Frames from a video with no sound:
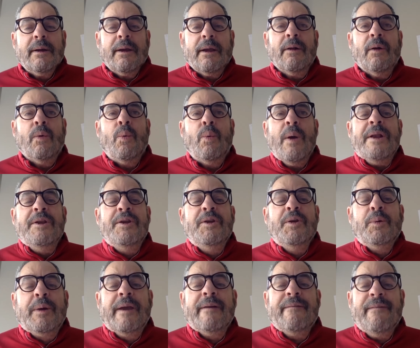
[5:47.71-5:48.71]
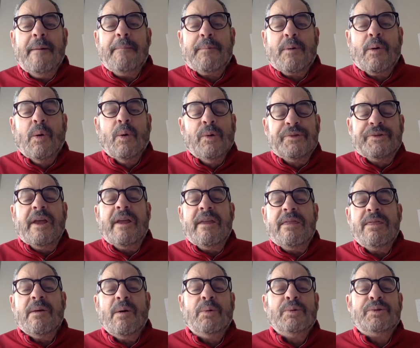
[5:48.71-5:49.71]
You know, when do you give up goals
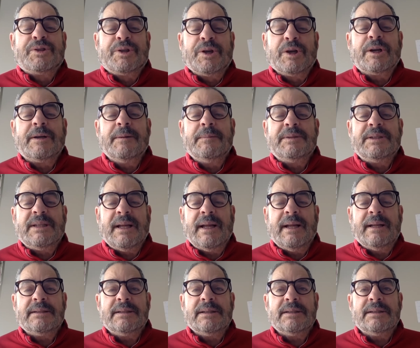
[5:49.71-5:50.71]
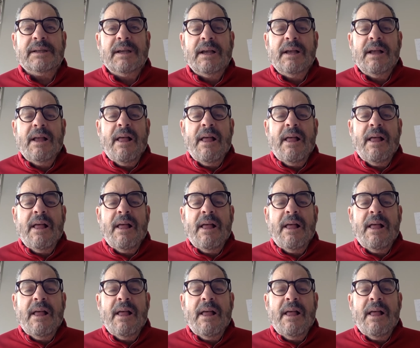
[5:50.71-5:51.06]
in those circumstances?